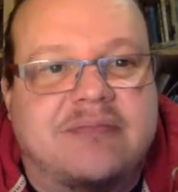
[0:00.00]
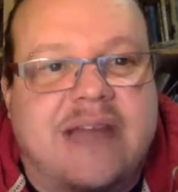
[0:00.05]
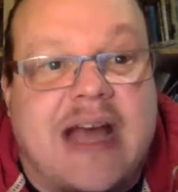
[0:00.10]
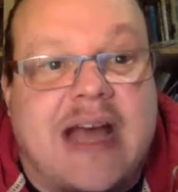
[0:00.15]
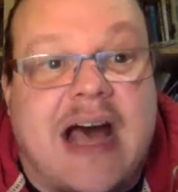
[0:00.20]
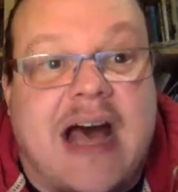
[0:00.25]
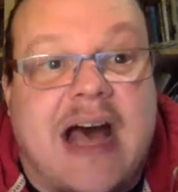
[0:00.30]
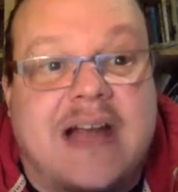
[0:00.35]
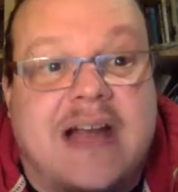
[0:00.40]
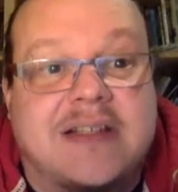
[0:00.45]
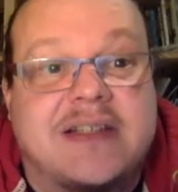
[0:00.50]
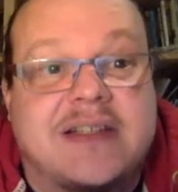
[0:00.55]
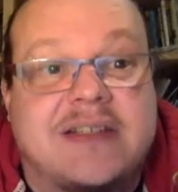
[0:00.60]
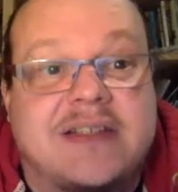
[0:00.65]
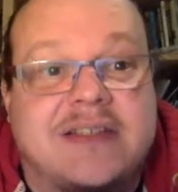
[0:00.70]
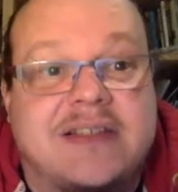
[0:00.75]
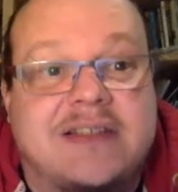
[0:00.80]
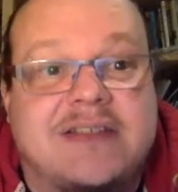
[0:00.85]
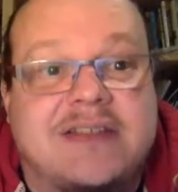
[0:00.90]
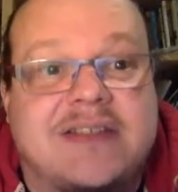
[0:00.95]
ask
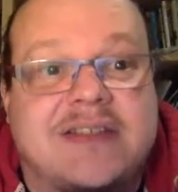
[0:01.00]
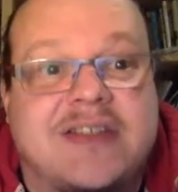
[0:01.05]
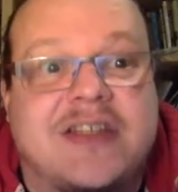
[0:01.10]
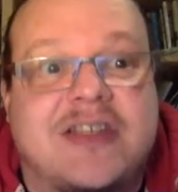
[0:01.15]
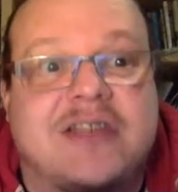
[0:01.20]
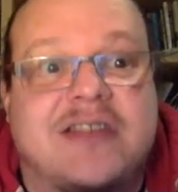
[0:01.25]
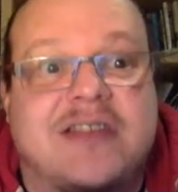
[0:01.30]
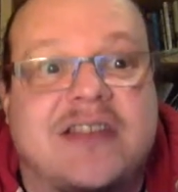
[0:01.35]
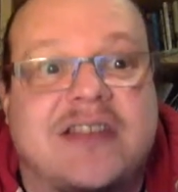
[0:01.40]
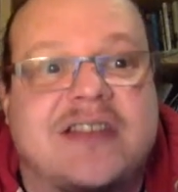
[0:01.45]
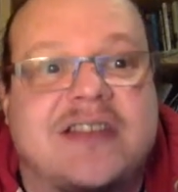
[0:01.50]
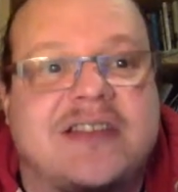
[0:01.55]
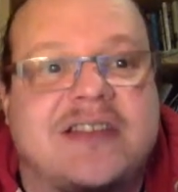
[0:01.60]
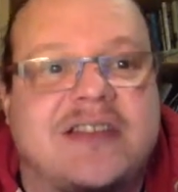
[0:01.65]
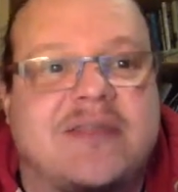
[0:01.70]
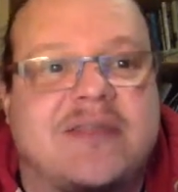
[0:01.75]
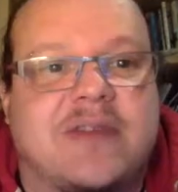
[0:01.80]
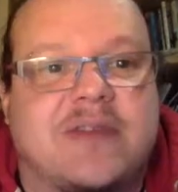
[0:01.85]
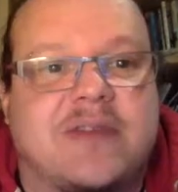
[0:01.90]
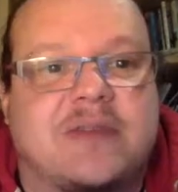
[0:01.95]
serious,
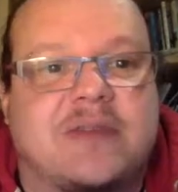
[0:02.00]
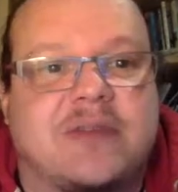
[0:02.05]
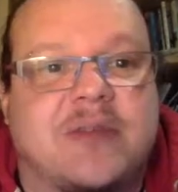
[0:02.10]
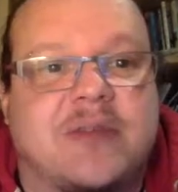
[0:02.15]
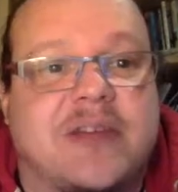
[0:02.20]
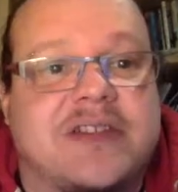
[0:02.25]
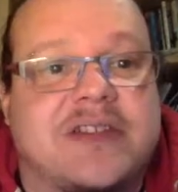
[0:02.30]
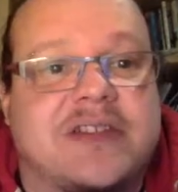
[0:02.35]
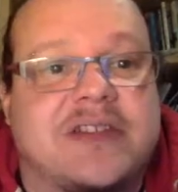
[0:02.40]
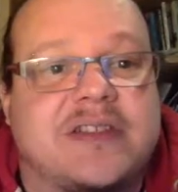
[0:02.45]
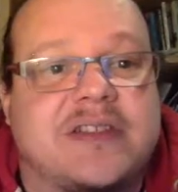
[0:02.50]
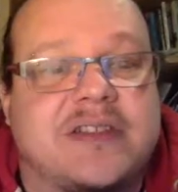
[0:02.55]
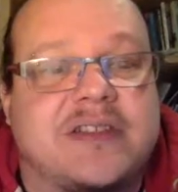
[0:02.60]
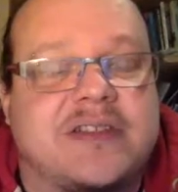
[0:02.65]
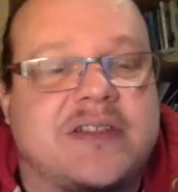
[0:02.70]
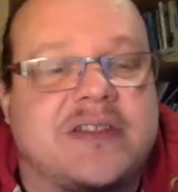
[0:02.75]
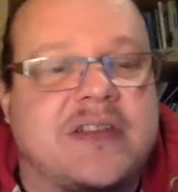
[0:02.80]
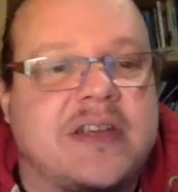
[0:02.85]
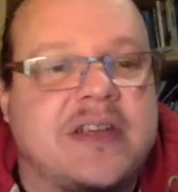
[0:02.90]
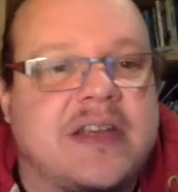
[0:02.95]
difficult
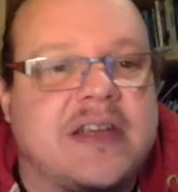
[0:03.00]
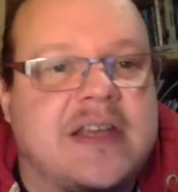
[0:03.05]
questions.